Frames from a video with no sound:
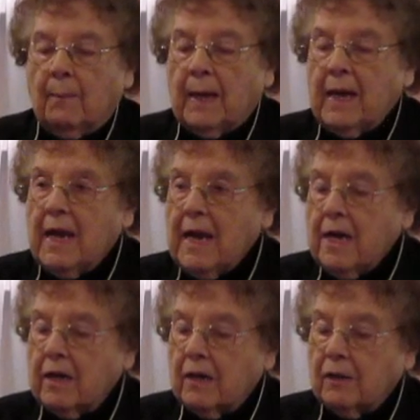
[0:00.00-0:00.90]
But
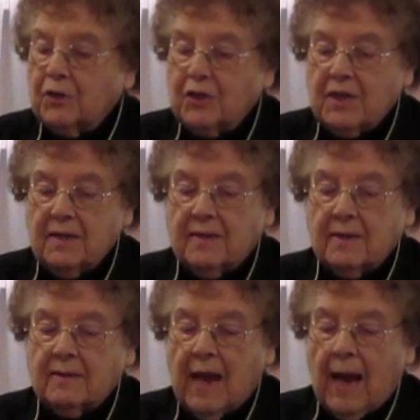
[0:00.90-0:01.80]
here,
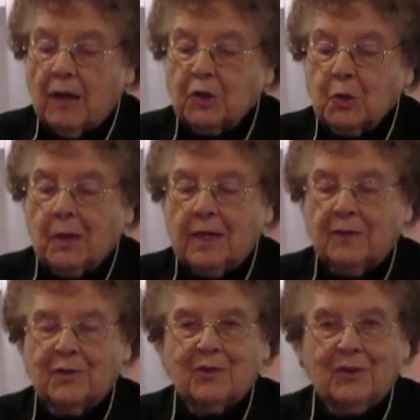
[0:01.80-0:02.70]
Jesus actually
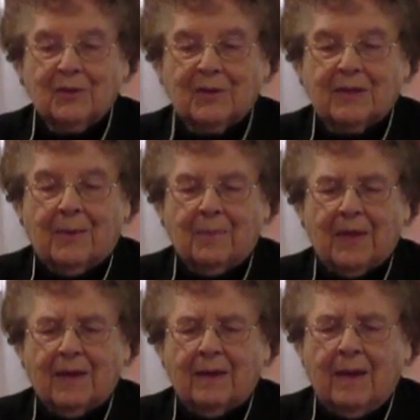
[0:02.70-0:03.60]
asserts
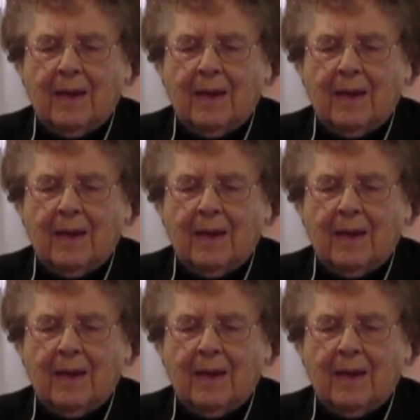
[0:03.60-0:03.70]
something.